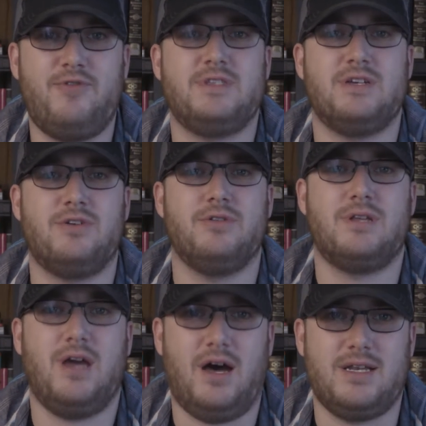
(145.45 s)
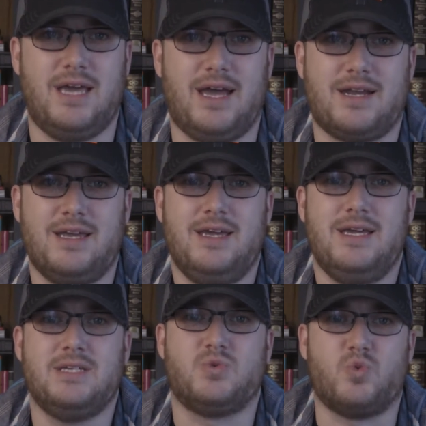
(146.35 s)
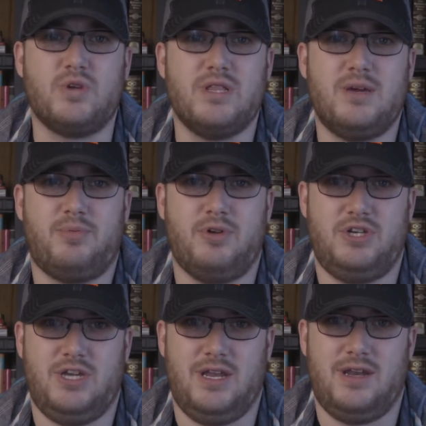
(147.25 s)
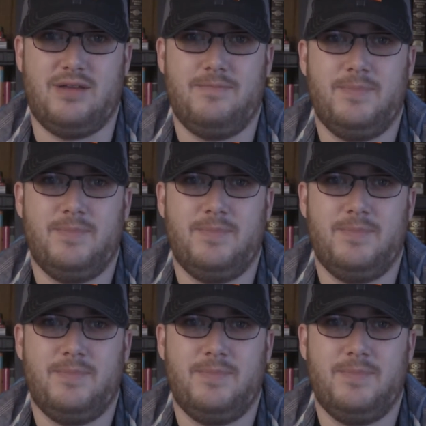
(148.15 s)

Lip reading: physical contact is really appreciated.